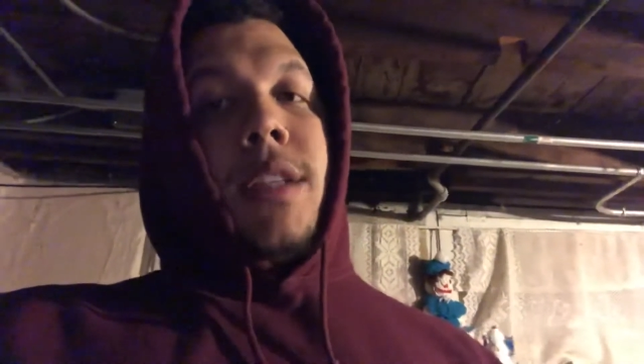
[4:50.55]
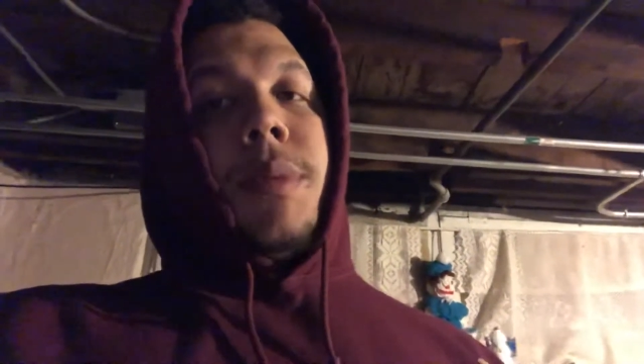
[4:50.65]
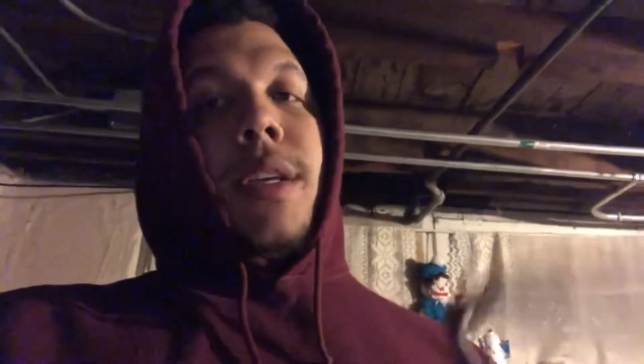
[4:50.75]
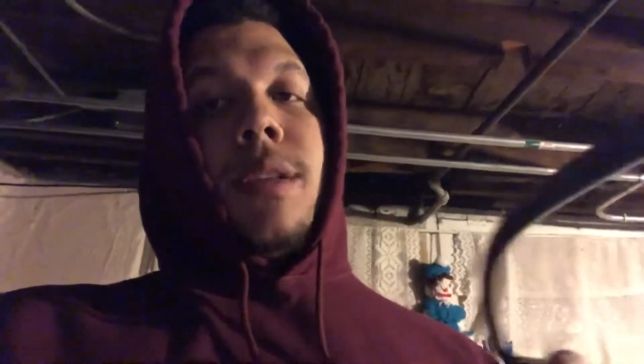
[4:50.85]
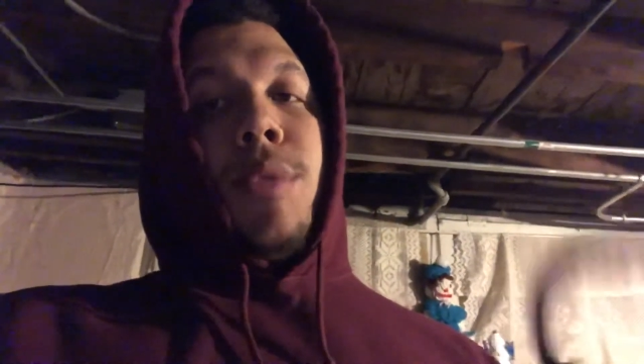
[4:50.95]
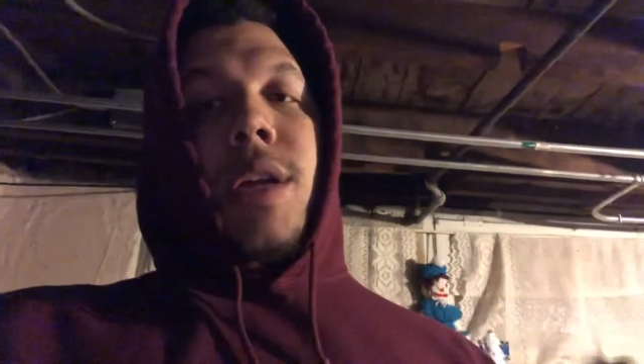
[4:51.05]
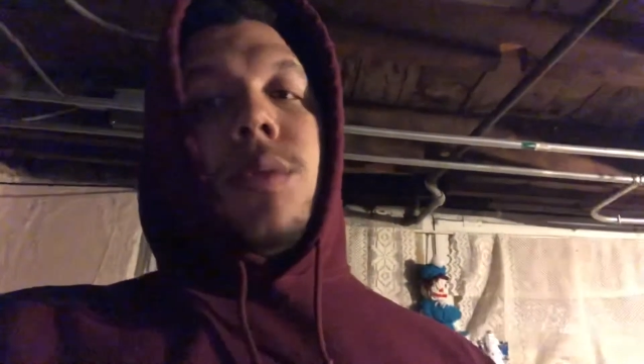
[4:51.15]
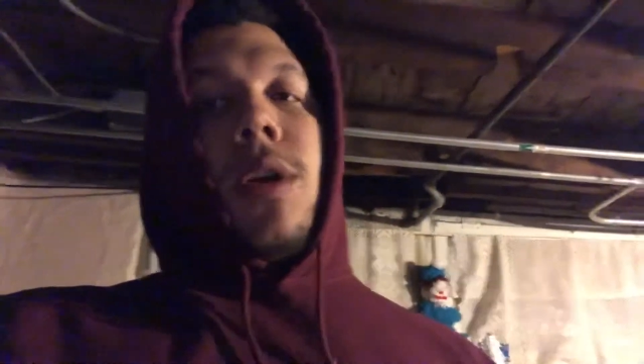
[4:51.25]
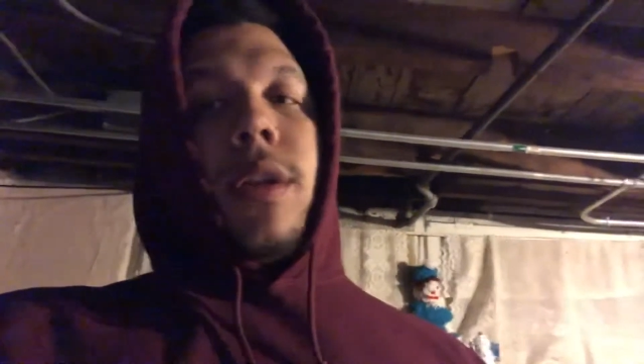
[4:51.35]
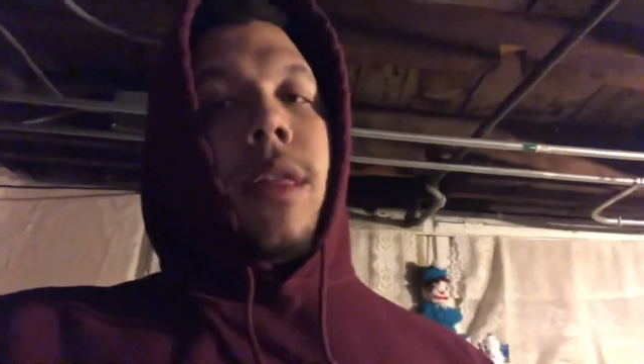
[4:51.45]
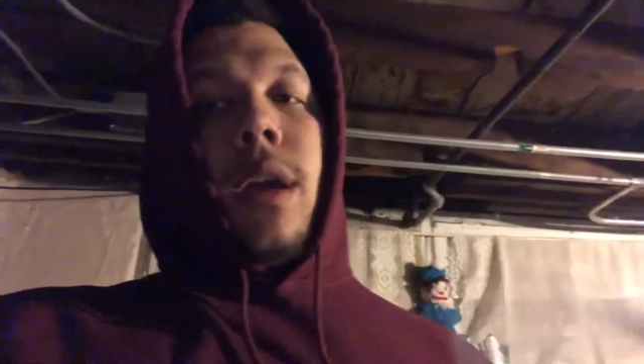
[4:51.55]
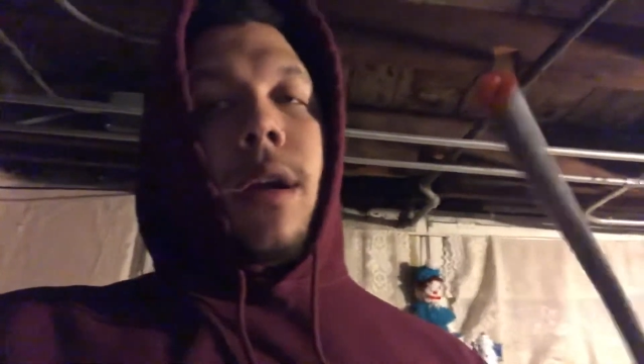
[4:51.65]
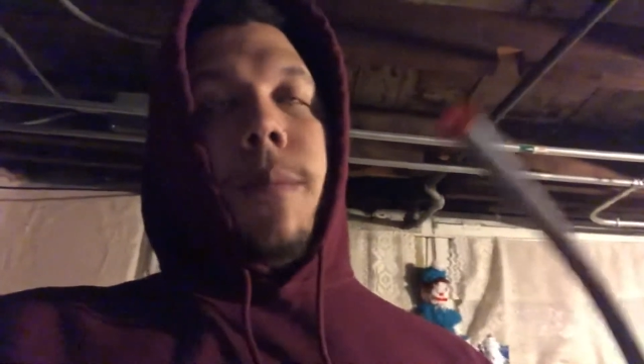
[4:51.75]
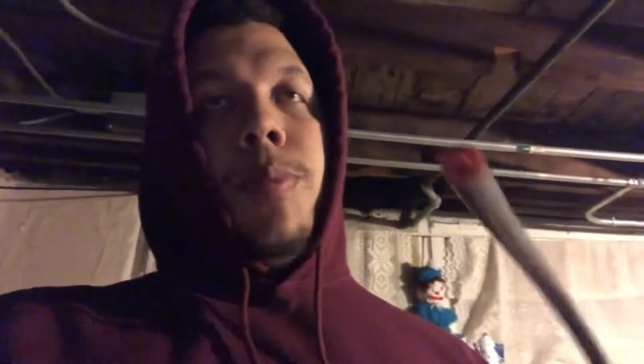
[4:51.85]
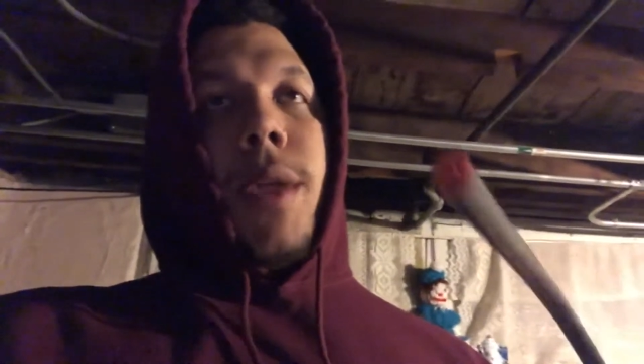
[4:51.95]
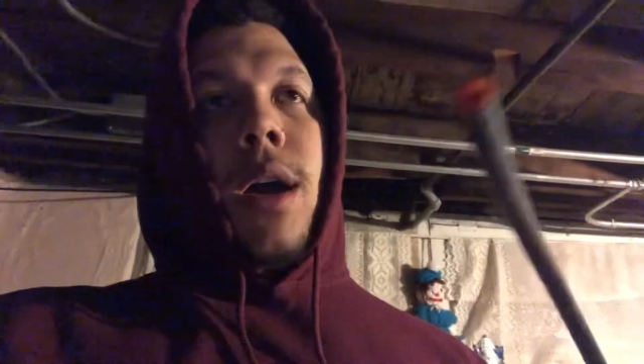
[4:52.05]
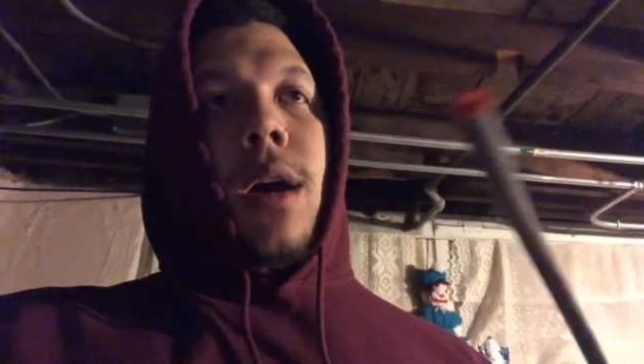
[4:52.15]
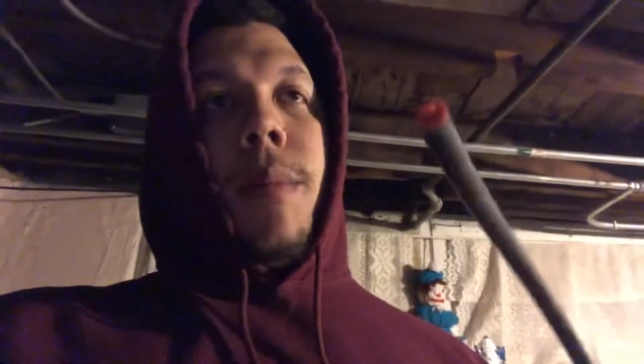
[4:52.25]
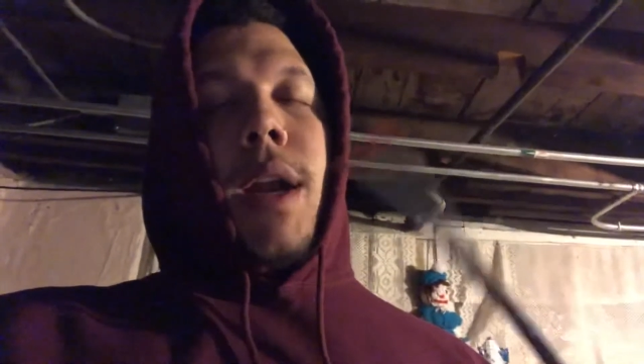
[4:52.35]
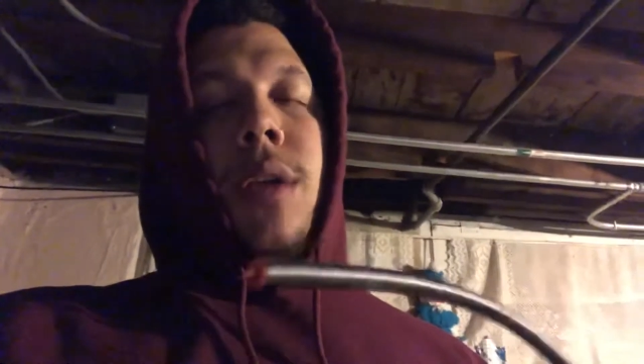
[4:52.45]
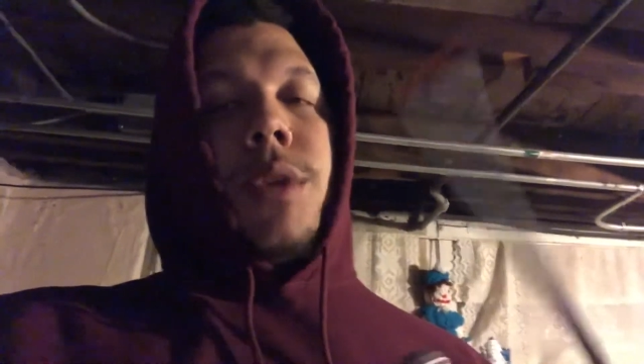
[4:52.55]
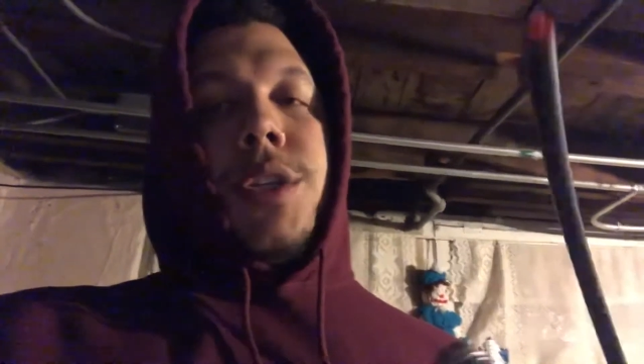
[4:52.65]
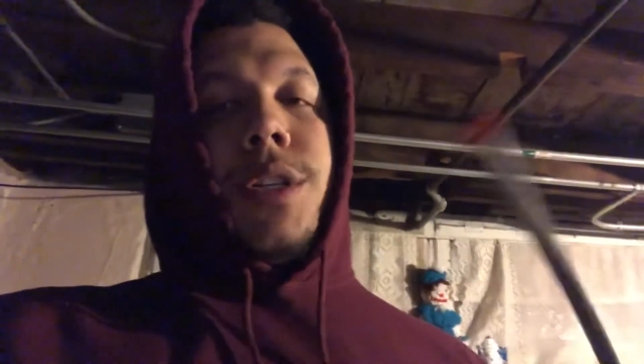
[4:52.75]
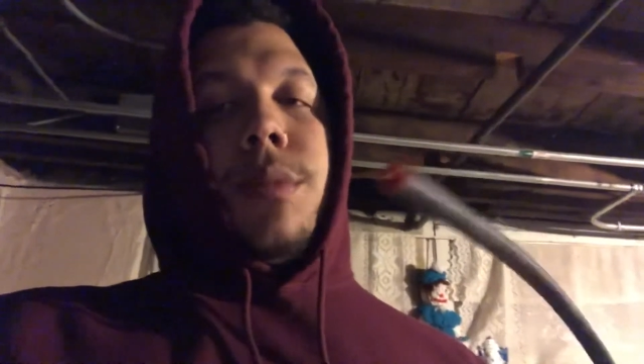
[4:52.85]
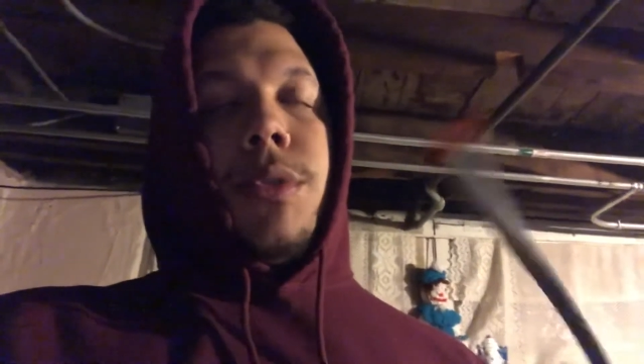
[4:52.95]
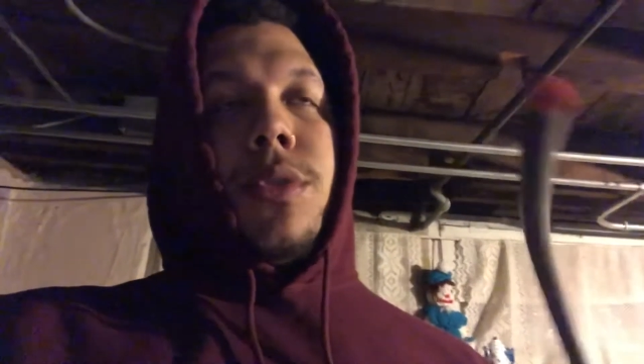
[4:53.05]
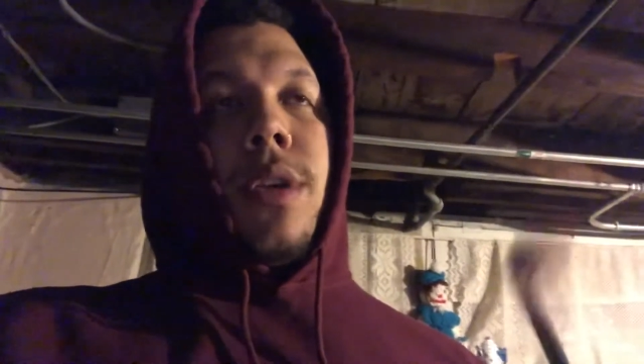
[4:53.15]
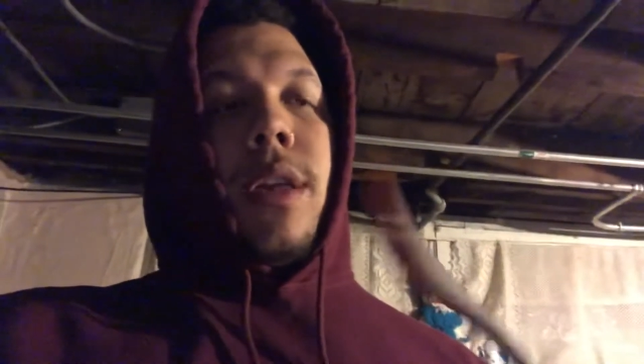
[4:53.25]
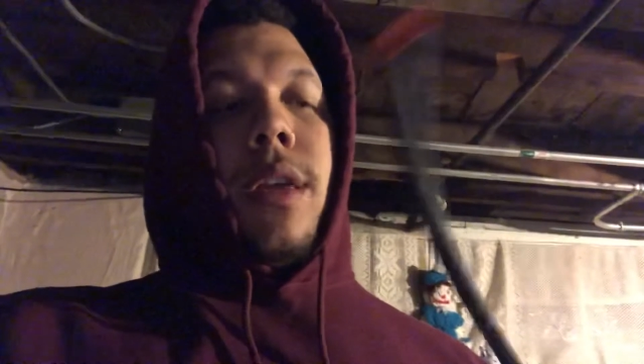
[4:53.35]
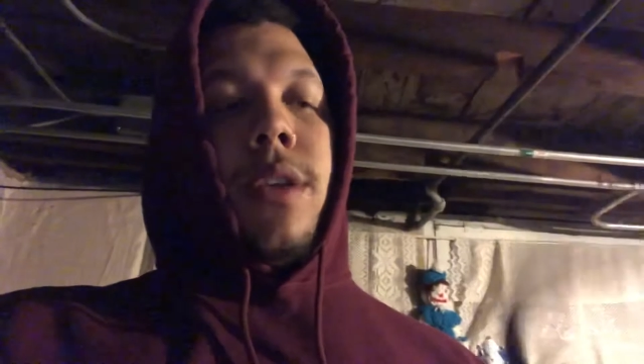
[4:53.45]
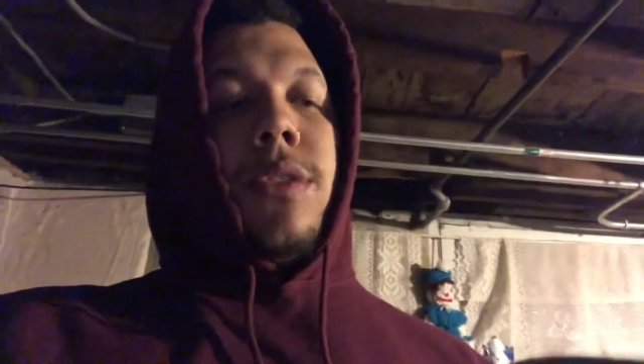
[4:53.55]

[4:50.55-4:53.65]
because the brakes were already there, and I don't want to change the boost or anything.